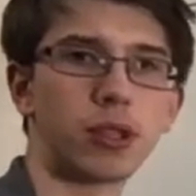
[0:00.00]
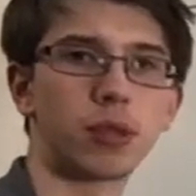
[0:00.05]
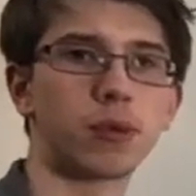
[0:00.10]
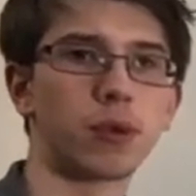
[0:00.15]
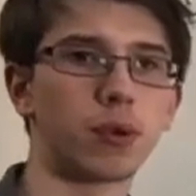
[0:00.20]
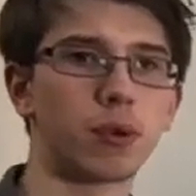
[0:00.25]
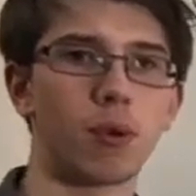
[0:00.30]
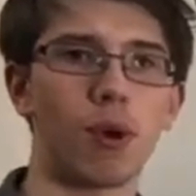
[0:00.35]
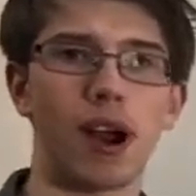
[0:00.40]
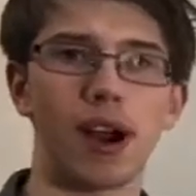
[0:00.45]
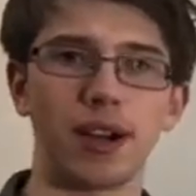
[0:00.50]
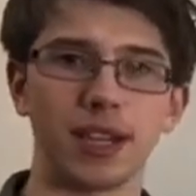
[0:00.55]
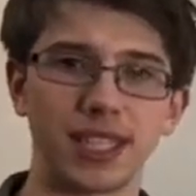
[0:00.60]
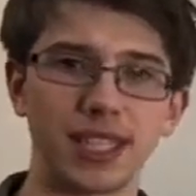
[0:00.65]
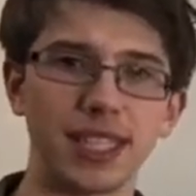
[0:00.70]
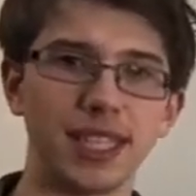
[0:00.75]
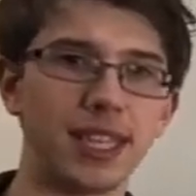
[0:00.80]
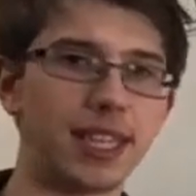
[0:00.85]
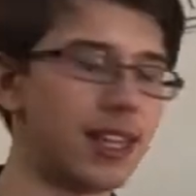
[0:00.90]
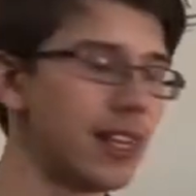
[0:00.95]
would require
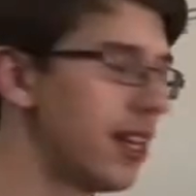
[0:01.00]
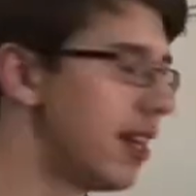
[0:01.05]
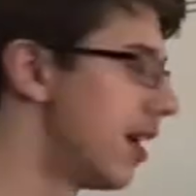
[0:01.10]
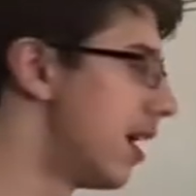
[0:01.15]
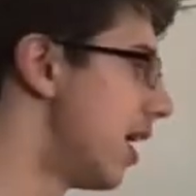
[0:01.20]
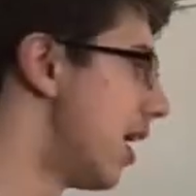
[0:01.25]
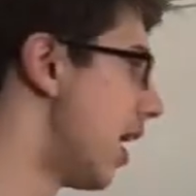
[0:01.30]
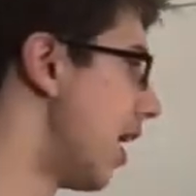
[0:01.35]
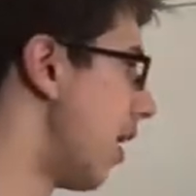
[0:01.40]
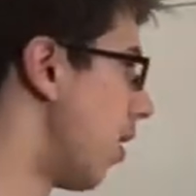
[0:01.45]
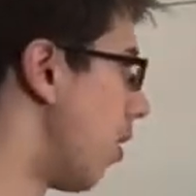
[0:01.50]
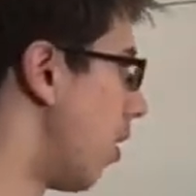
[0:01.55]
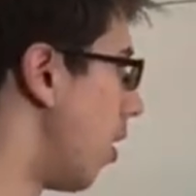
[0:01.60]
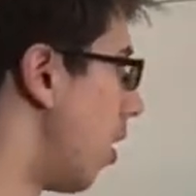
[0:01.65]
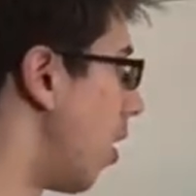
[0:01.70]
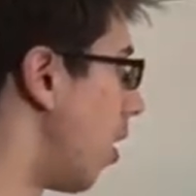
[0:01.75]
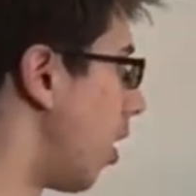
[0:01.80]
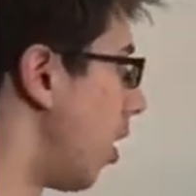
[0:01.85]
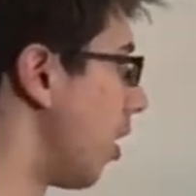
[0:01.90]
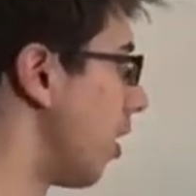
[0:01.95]
D,
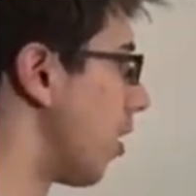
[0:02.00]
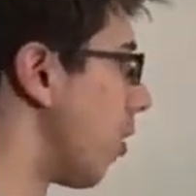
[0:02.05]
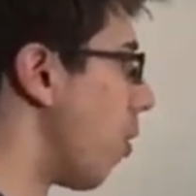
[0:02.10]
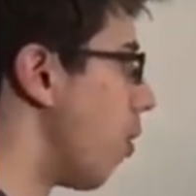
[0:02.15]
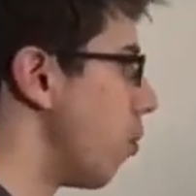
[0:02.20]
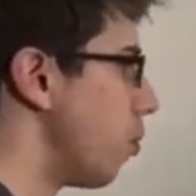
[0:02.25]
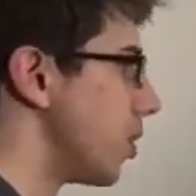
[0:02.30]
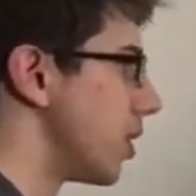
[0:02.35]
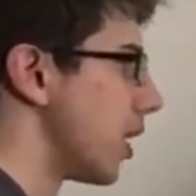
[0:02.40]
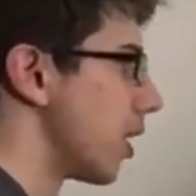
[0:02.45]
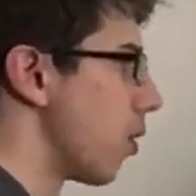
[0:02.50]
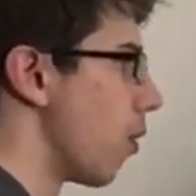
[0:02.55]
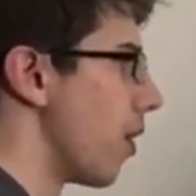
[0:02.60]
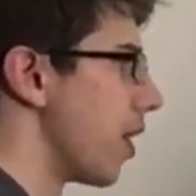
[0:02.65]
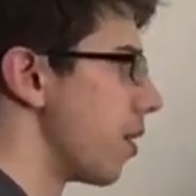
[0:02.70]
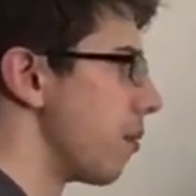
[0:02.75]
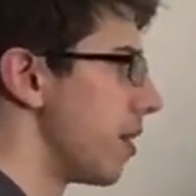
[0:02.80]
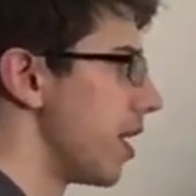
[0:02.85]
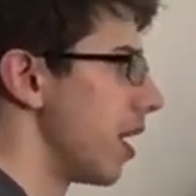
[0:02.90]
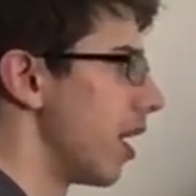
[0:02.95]
or, oh, is it going
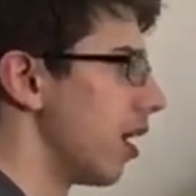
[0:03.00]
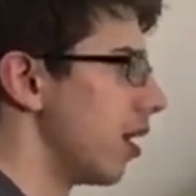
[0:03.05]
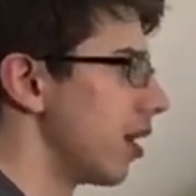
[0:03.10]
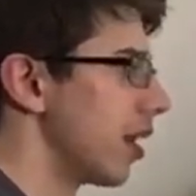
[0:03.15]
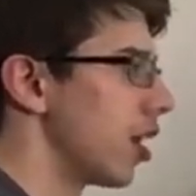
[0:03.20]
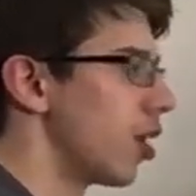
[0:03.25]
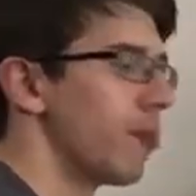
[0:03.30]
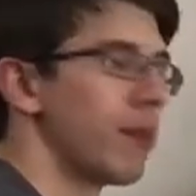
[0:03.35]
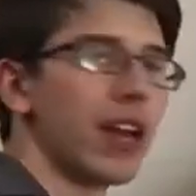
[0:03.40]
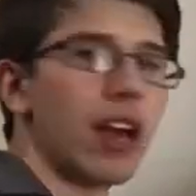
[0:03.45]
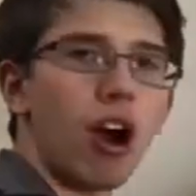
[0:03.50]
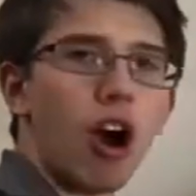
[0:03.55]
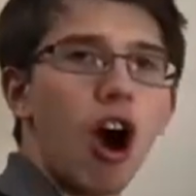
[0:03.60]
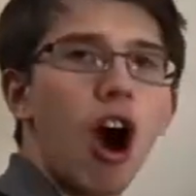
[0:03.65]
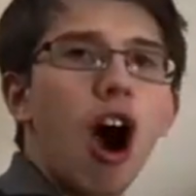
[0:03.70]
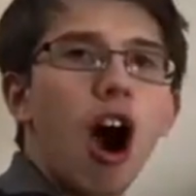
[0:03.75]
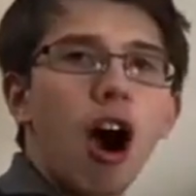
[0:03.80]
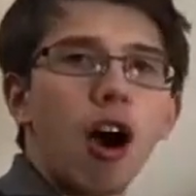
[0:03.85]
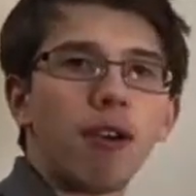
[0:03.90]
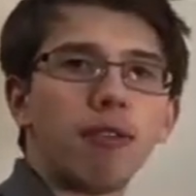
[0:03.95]
to be a little bit
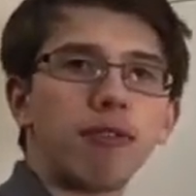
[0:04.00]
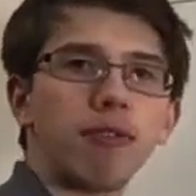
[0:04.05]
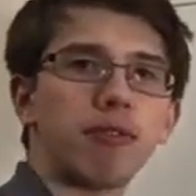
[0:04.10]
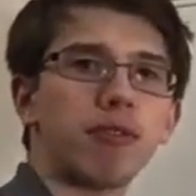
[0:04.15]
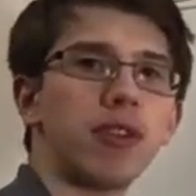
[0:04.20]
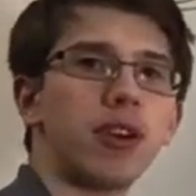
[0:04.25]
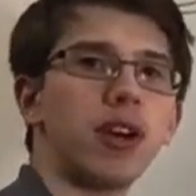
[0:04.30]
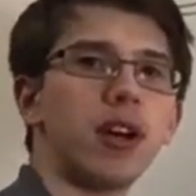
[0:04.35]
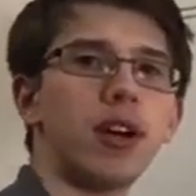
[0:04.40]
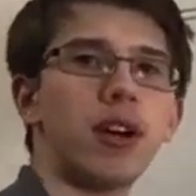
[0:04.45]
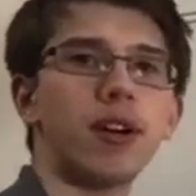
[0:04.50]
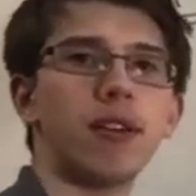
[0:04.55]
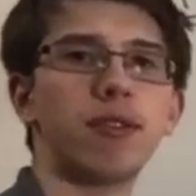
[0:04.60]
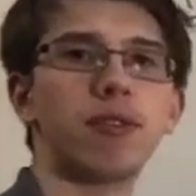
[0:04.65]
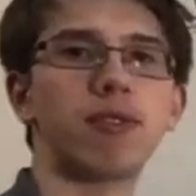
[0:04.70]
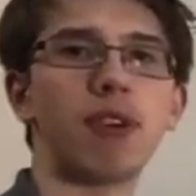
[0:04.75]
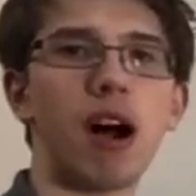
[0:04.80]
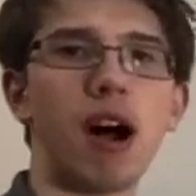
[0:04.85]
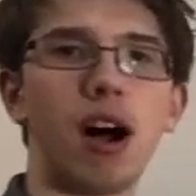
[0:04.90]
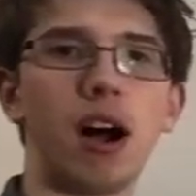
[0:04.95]
off
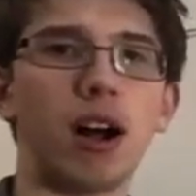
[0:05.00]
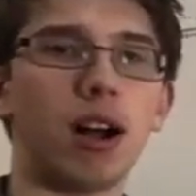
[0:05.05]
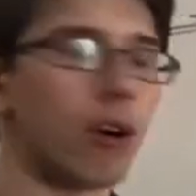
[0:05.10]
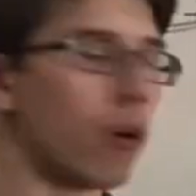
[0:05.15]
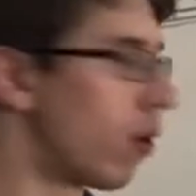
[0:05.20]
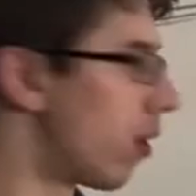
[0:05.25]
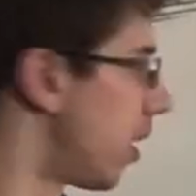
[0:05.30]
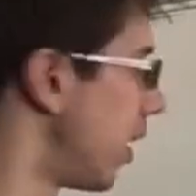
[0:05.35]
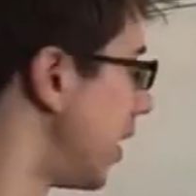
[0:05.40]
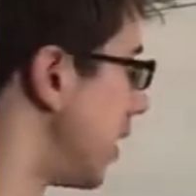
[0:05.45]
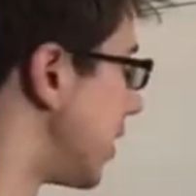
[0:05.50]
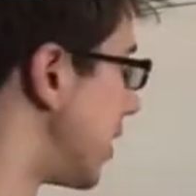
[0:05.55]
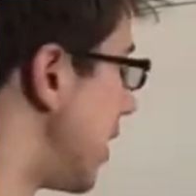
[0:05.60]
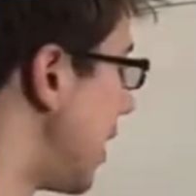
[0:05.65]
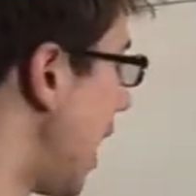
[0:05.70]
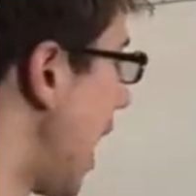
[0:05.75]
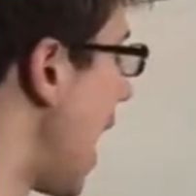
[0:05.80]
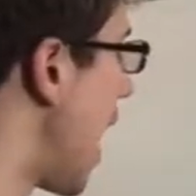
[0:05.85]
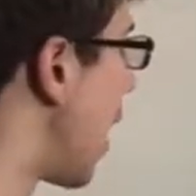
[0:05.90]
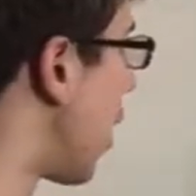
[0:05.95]
from, or is
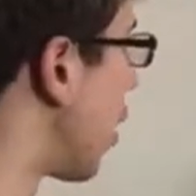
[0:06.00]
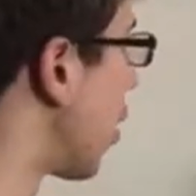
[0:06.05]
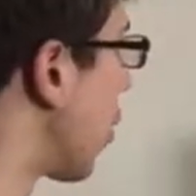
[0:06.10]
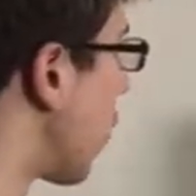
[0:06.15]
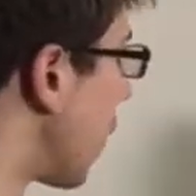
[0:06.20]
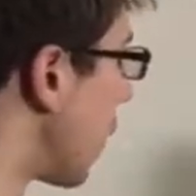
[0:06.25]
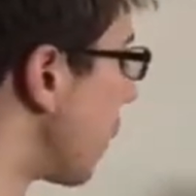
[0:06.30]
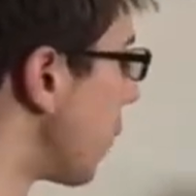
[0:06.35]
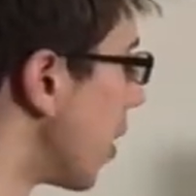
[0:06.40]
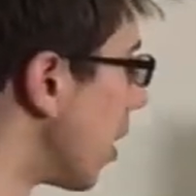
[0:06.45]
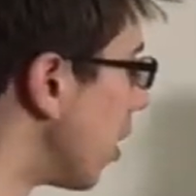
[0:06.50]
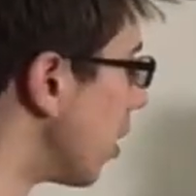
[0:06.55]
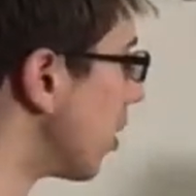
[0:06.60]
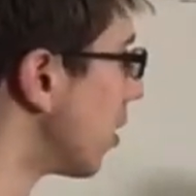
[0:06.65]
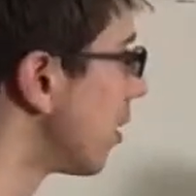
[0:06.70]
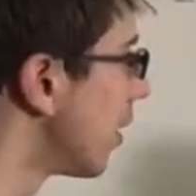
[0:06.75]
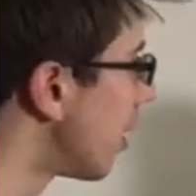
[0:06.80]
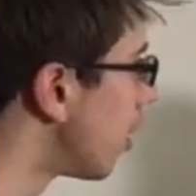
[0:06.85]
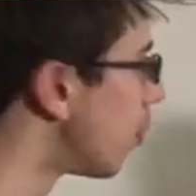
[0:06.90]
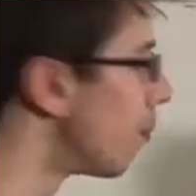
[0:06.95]
the air going to be a
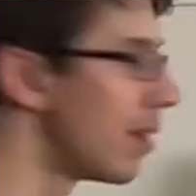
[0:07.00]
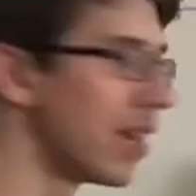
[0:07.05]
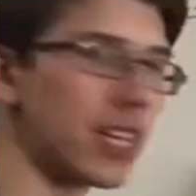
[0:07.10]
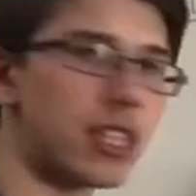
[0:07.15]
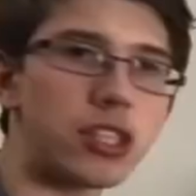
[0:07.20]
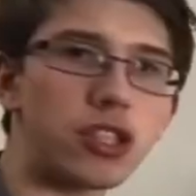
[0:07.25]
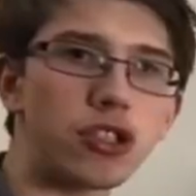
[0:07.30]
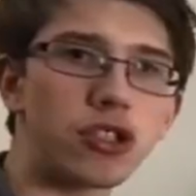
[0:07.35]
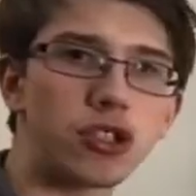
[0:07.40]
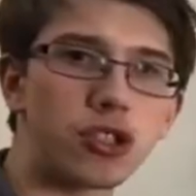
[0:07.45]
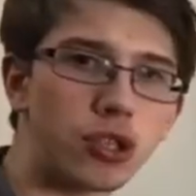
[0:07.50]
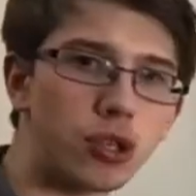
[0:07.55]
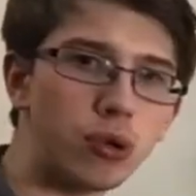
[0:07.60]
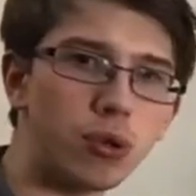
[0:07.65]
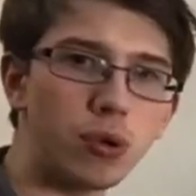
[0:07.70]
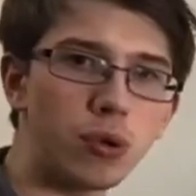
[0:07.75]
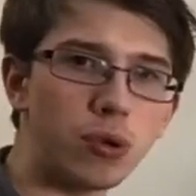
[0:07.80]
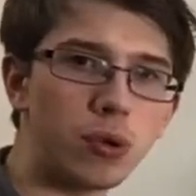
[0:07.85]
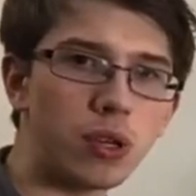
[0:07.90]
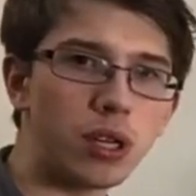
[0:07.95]
little bit
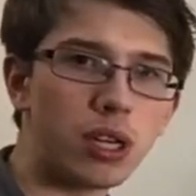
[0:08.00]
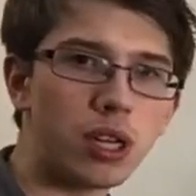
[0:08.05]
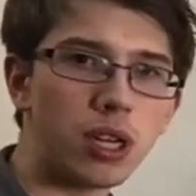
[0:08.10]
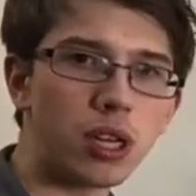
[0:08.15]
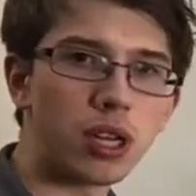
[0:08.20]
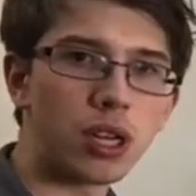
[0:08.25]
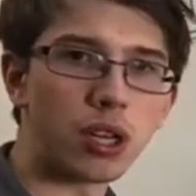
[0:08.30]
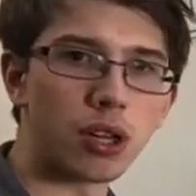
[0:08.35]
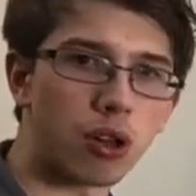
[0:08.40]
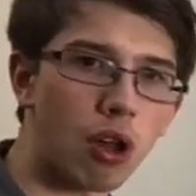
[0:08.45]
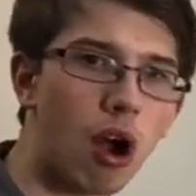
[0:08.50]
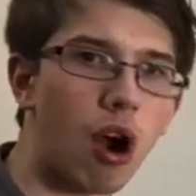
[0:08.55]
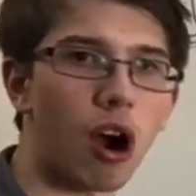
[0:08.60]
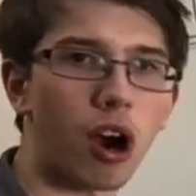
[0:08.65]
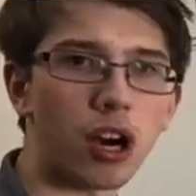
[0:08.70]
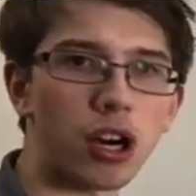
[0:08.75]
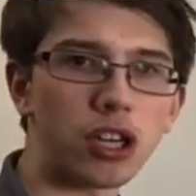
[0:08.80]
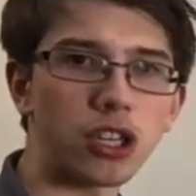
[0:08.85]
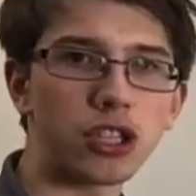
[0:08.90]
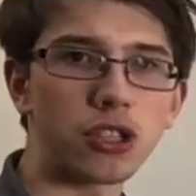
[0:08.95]
too
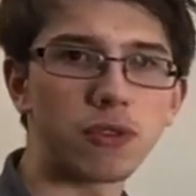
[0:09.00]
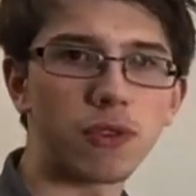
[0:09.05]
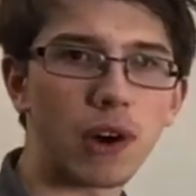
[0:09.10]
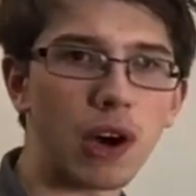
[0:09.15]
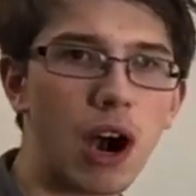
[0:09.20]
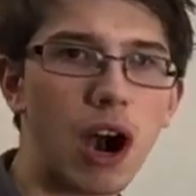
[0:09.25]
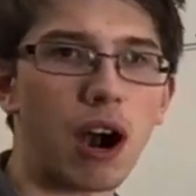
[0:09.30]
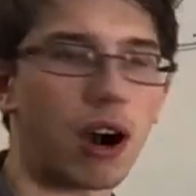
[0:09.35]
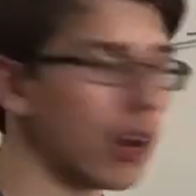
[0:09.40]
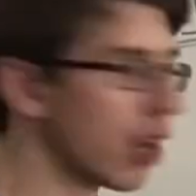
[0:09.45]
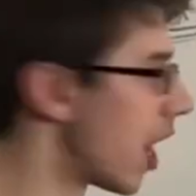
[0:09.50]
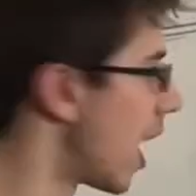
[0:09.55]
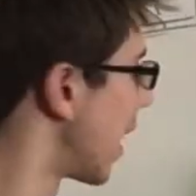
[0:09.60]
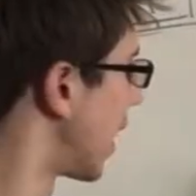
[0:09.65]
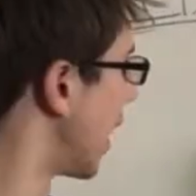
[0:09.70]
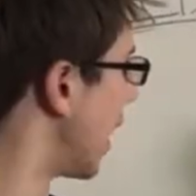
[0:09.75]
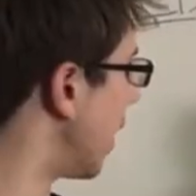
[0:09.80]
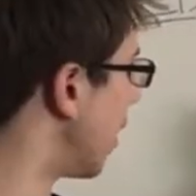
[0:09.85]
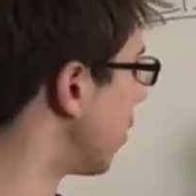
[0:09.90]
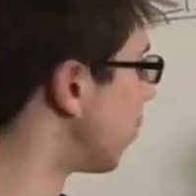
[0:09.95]
large for our
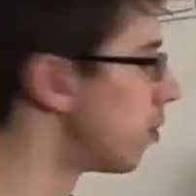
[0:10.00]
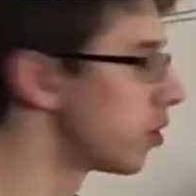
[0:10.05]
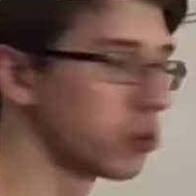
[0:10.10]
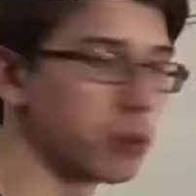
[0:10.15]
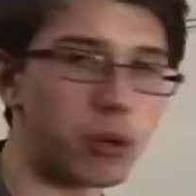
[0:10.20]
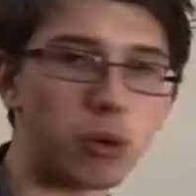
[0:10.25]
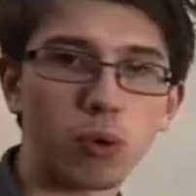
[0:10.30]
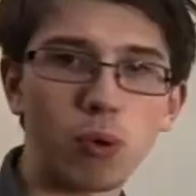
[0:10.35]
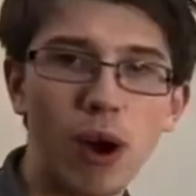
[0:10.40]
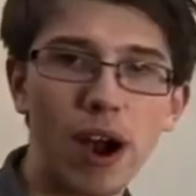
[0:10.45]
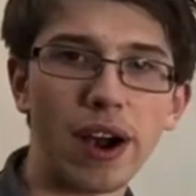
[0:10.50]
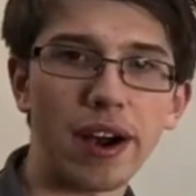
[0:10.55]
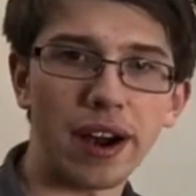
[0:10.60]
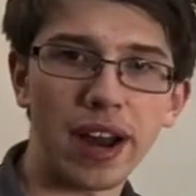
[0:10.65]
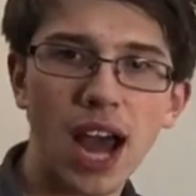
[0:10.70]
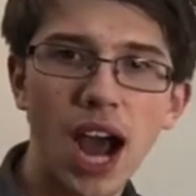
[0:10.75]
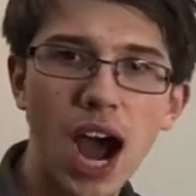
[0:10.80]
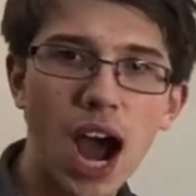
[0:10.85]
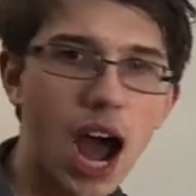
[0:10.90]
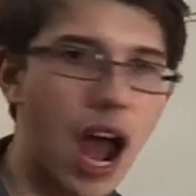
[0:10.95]
liking, which would require an
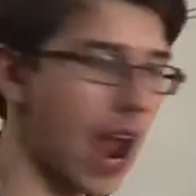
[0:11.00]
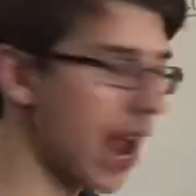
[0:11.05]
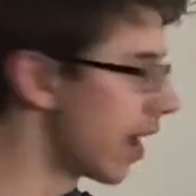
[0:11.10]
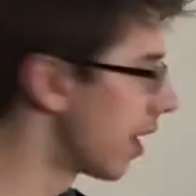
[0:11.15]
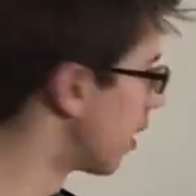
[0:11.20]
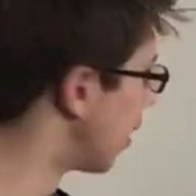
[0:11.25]
I,